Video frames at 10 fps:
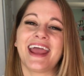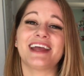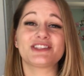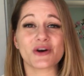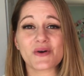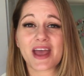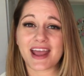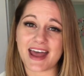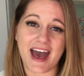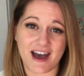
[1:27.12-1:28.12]
It's
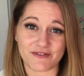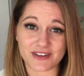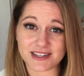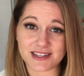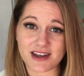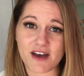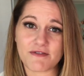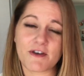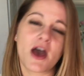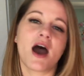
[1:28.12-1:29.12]
okay to have this
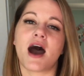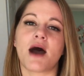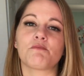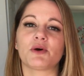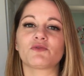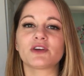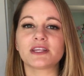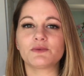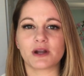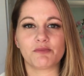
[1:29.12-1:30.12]
stuff, um, but
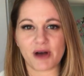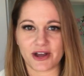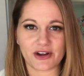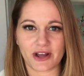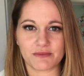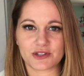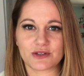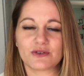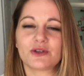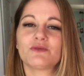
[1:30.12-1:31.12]
really when a buyer comes
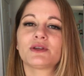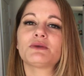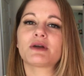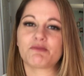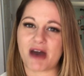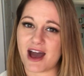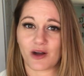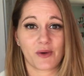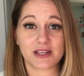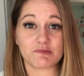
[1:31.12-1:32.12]
through, you really want to
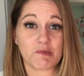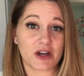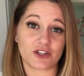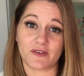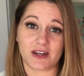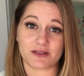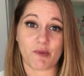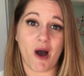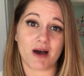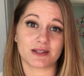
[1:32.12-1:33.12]
pack away as much of it as
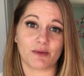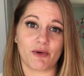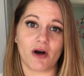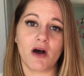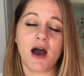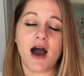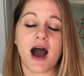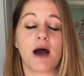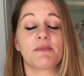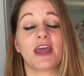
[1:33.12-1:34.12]
possible.
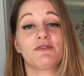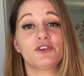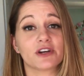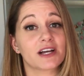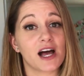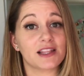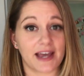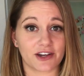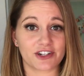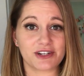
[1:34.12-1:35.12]
Um, if you're a
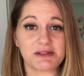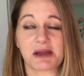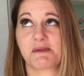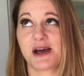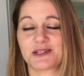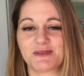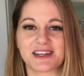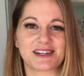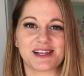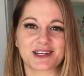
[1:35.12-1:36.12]
collector, like my husband
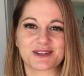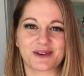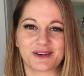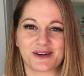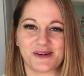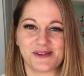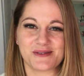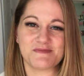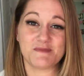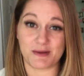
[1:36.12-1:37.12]
that collects
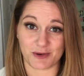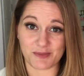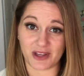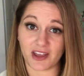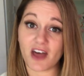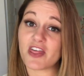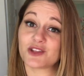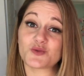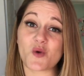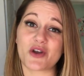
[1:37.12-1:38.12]
Coca-Cola memorabilia,
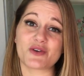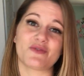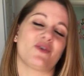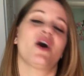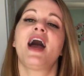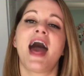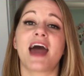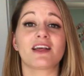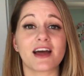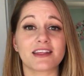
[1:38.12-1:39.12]
that's wonderful.
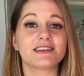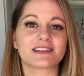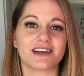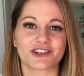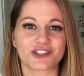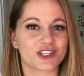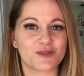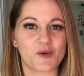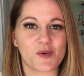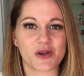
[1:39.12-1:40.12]
And a lot of these collections
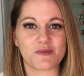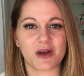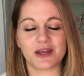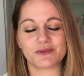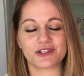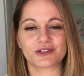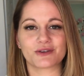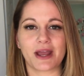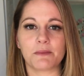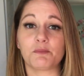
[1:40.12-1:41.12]
could be worth money, which is
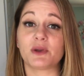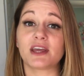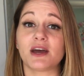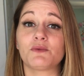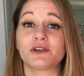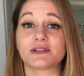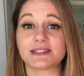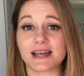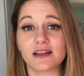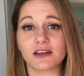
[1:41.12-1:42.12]
great. But again, when you're
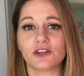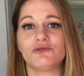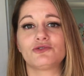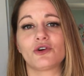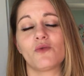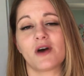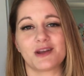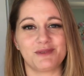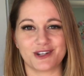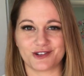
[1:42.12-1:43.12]
selling, you don't want
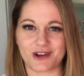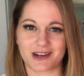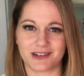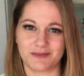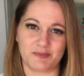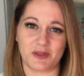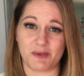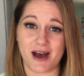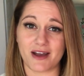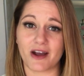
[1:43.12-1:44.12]
to be distracting the
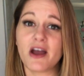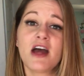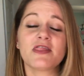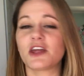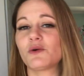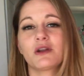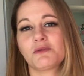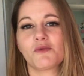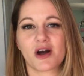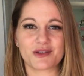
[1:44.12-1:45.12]
buyer. They don't want to
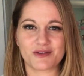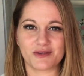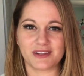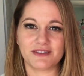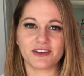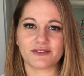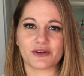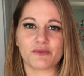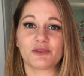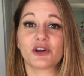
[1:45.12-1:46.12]
be walking through the living
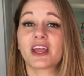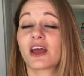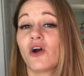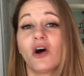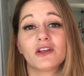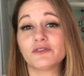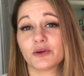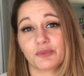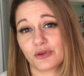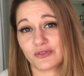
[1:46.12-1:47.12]
room looking at all of
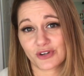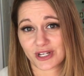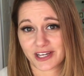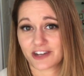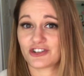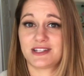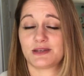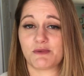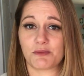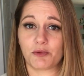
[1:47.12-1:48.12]
your beautiful collections collections
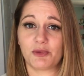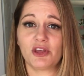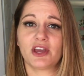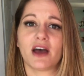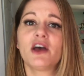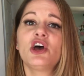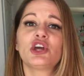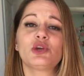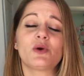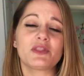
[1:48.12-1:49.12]
and memorabilia.
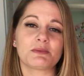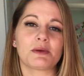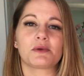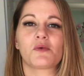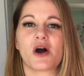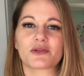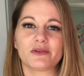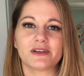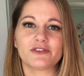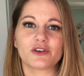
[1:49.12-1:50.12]
You want them to be able to walk
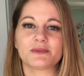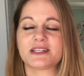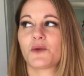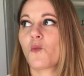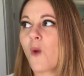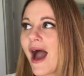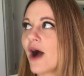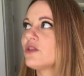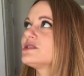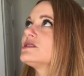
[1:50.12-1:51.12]
through the living room and say,
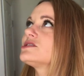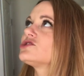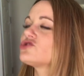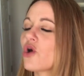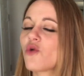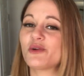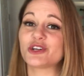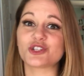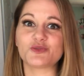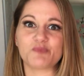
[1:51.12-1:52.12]
wow, this is so
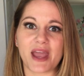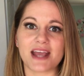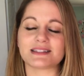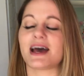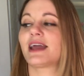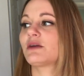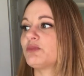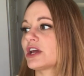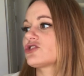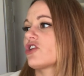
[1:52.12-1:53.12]
much space. I can
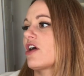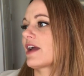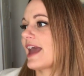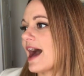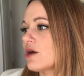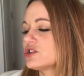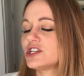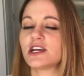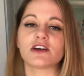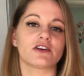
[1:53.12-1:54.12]
picture our couch
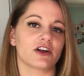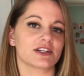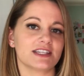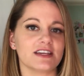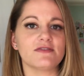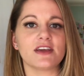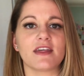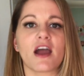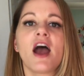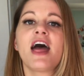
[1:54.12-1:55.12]
here and our T V
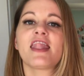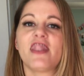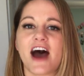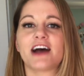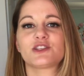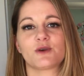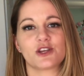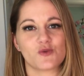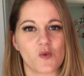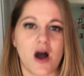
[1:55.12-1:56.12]
there. That's what
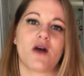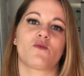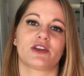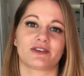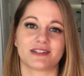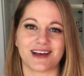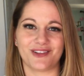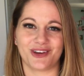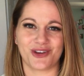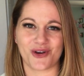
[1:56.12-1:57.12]
you want when you're
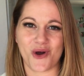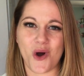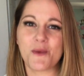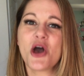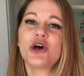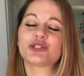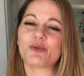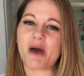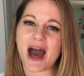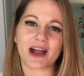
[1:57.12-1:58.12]
selling your home. So
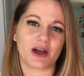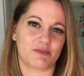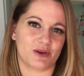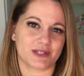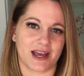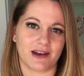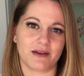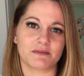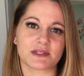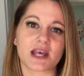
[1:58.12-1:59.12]
pack up those
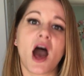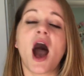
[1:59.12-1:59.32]
items.